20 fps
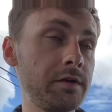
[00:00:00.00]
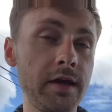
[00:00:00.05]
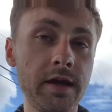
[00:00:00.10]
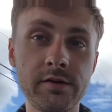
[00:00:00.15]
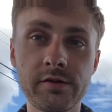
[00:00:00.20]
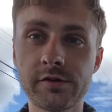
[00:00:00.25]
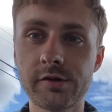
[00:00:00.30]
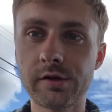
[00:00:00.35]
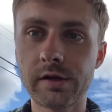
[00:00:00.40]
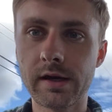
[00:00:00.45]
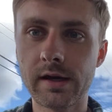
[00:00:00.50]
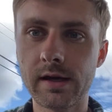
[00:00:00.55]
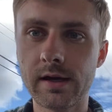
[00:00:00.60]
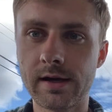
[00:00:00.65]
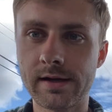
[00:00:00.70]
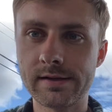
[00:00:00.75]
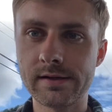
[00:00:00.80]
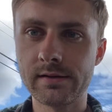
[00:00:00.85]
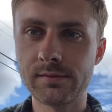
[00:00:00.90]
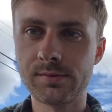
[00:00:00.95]
yesterday I
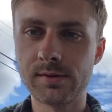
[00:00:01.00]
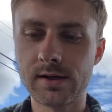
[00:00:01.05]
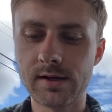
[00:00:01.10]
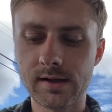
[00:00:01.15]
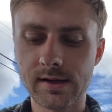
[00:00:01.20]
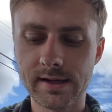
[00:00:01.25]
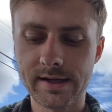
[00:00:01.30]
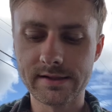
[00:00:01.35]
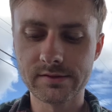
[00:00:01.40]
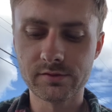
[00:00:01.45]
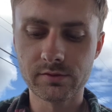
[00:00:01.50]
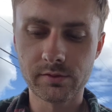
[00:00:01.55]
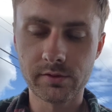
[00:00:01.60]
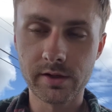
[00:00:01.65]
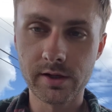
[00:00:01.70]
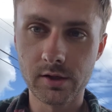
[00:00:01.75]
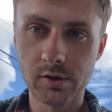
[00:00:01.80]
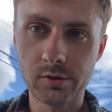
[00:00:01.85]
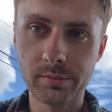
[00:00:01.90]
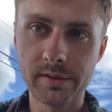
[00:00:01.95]
did a podcast with
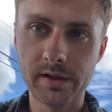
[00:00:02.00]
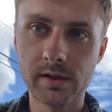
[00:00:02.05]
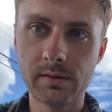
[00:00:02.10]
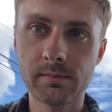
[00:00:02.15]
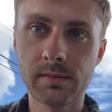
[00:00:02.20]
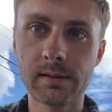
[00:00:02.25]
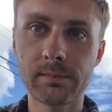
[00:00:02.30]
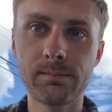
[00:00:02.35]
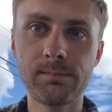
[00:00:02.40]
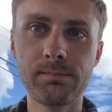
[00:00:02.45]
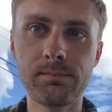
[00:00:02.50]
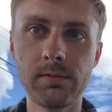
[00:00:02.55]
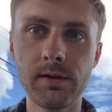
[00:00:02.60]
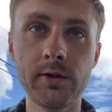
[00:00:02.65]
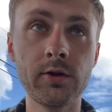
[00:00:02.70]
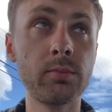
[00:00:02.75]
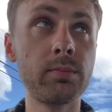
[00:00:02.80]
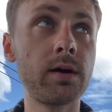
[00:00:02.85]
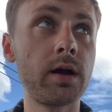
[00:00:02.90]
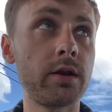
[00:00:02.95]
Kobe, my little
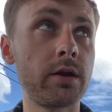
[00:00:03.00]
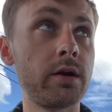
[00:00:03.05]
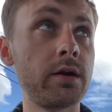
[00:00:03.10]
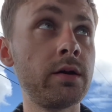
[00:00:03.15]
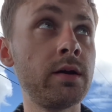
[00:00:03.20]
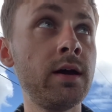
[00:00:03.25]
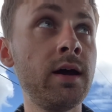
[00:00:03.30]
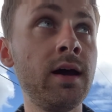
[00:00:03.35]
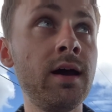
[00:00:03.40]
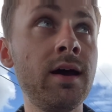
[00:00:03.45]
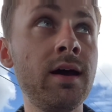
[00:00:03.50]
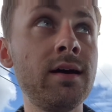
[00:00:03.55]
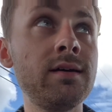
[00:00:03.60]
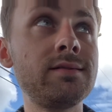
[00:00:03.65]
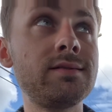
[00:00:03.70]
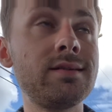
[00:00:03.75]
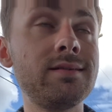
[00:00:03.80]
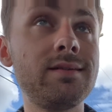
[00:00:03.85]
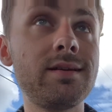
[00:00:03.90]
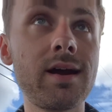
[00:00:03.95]
brother.
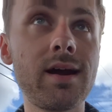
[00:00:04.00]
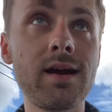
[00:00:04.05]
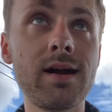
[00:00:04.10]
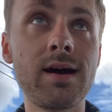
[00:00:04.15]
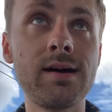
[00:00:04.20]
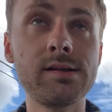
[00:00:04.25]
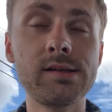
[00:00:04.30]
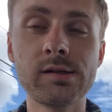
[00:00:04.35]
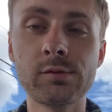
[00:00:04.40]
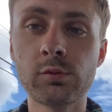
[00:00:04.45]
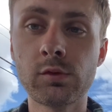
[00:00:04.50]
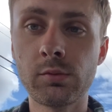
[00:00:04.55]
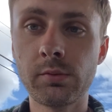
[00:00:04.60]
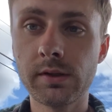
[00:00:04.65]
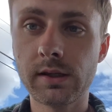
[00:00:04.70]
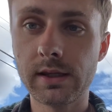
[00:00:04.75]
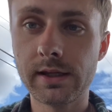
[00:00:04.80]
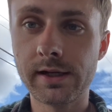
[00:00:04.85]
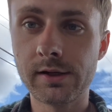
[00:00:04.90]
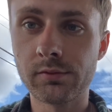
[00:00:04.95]
Today I did one with
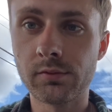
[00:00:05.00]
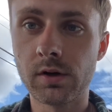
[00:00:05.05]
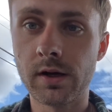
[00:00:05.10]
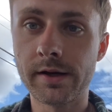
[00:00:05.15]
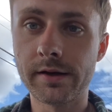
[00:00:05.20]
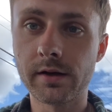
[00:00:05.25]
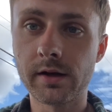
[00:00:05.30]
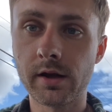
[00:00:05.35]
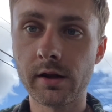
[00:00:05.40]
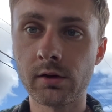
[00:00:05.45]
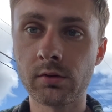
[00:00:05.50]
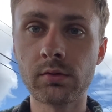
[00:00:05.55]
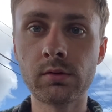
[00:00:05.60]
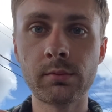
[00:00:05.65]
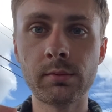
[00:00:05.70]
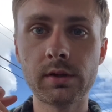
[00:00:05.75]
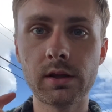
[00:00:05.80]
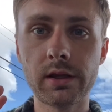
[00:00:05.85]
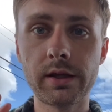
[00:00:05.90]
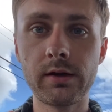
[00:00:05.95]
another one
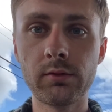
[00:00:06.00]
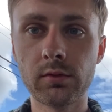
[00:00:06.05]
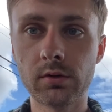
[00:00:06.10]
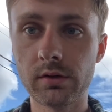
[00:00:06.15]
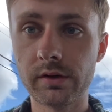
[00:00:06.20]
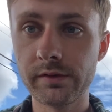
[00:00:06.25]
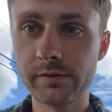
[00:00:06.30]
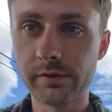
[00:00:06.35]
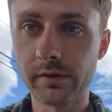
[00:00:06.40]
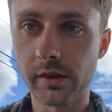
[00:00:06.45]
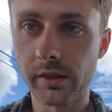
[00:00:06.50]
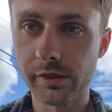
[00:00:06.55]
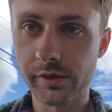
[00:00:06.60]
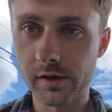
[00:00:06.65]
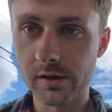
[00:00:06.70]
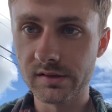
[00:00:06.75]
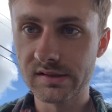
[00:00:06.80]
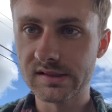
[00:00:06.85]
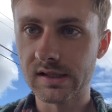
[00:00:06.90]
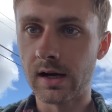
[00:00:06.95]
with Leroy for the
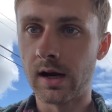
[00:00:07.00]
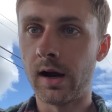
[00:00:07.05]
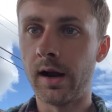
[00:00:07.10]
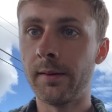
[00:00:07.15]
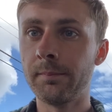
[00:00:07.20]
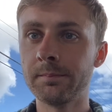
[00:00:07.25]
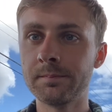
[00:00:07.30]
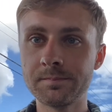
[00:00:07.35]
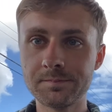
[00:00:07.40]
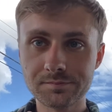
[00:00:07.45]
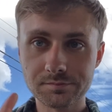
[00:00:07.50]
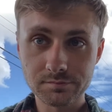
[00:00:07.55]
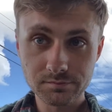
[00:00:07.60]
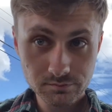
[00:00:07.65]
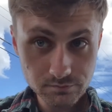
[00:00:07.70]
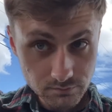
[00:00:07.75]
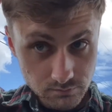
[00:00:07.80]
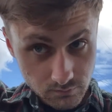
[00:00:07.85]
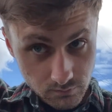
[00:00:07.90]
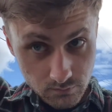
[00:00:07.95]
third time.
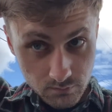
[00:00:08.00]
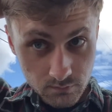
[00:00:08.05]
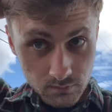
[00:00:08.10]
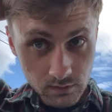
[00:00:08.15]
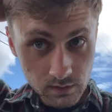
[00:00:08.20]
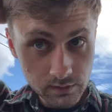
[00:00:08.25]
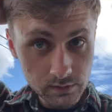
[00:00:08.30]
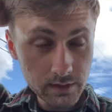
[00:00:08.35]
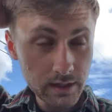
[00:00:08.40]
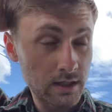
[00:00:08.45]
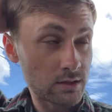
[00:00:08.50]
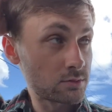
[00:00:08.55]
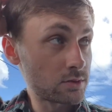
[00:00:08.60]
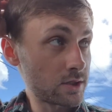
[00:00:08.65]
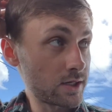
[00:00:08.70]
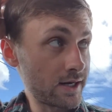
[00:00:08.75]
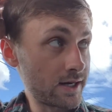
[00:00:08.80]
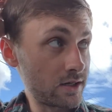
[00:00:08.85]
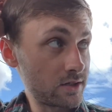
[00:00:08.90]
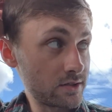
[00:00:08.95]
Now we're
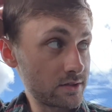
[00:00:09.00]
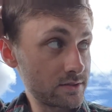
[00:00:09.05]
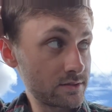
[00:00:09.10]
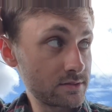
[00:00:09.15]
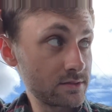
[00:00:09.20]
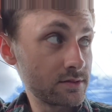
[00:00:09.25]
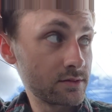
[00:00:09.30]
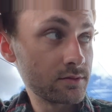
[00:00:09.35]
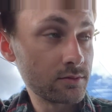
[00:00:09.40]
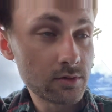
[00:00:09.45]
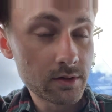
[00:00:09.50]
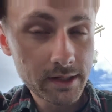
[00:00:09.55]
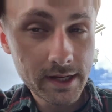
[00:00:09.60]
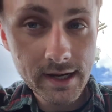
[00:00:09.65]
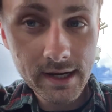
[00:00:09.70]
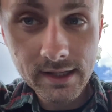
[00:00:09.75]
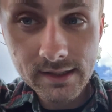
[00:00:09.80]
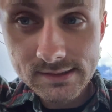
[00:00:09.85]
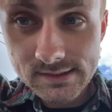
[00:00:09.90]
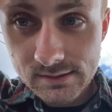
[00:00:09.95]
out, we're
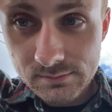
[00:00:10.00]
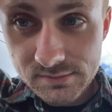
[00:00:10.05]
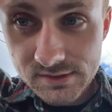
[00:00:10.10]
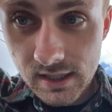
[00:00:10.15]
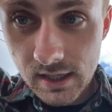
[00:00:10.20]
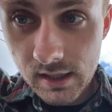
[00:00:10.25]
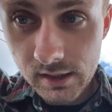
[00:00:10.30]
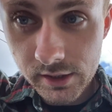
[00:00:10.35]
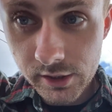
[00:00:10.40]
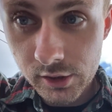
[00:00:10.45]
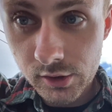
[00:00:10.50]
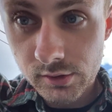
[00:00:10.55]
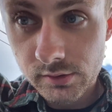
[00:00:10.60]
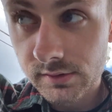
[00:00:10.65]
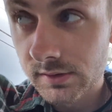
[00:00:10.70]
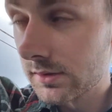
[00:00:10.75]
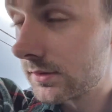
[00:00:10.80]
getting some tacos.